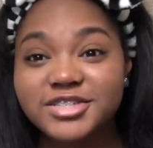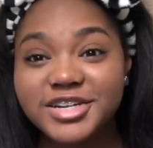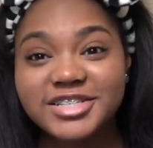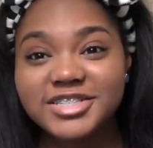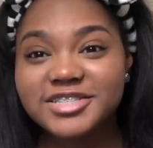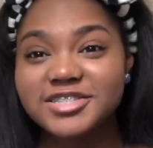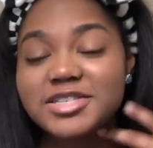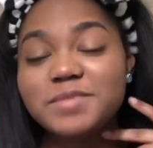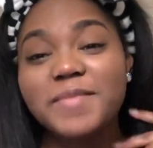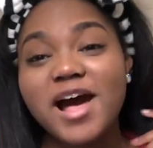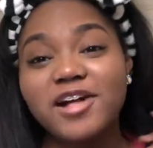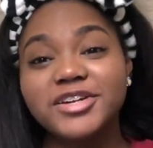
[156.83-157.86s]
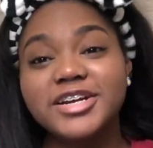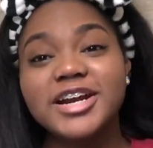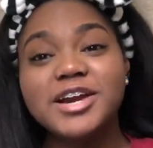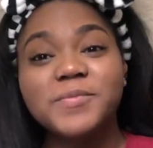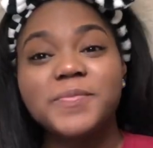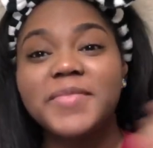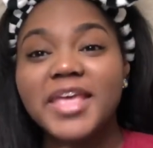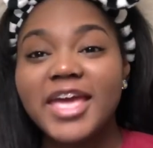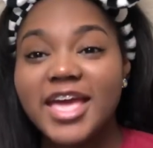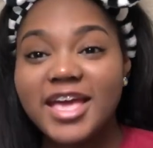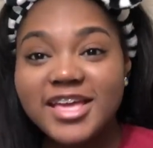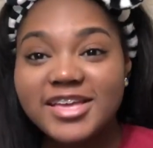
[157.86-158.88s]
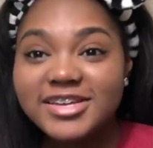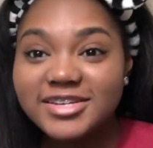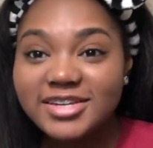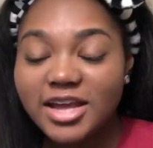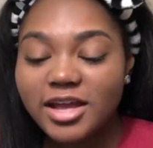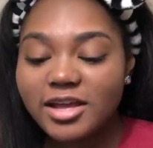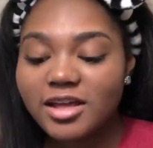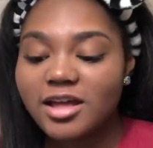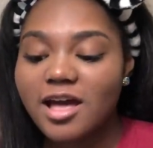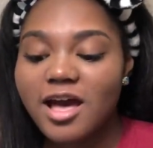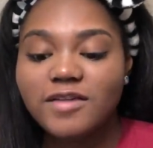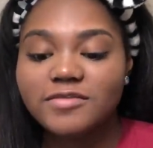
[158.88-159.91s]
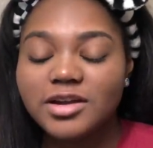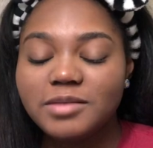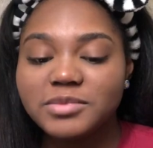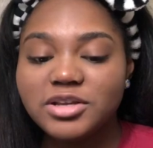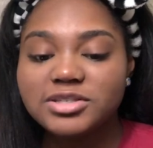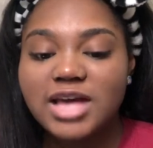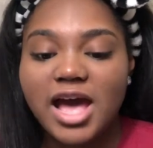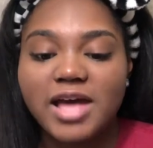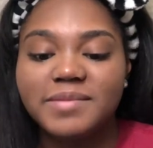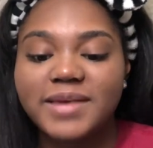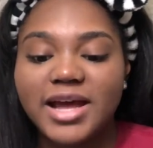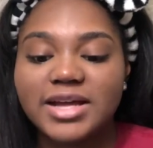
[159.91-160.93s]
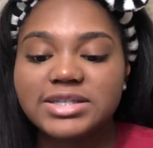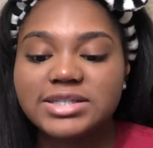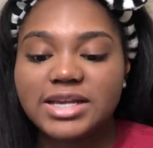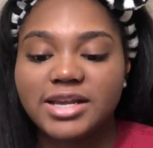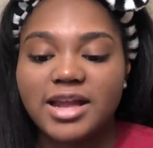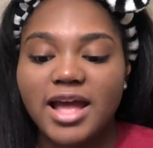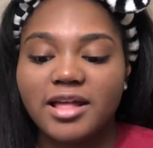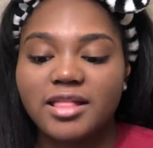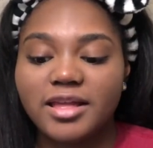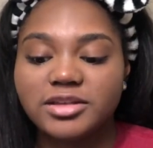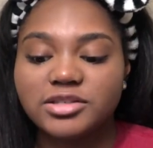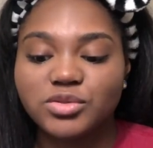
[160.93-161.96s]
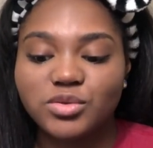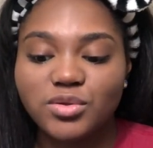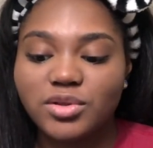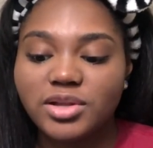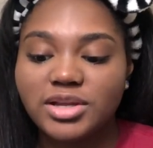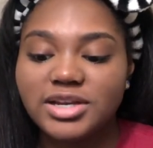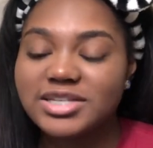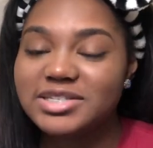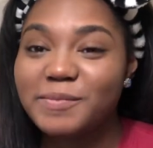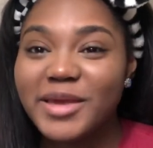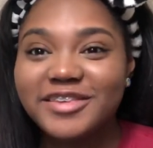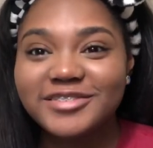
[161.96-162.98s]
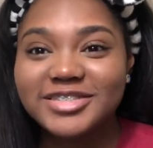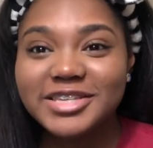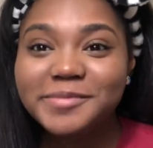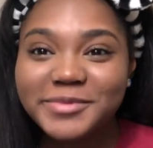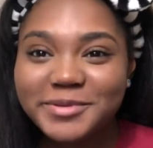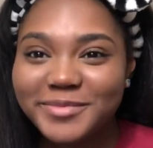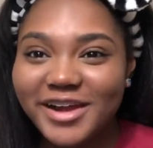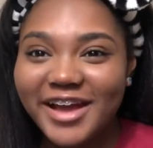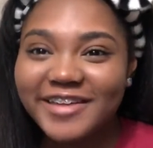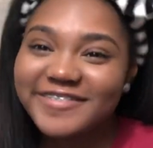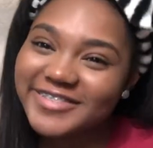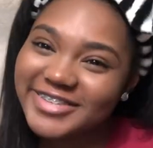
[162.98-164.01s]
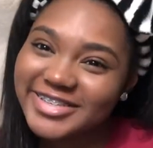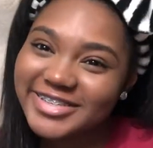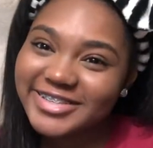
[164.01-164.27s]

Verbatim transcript: translucent powder and cover up those eye bags and act like school doesn't make you sleep deprived.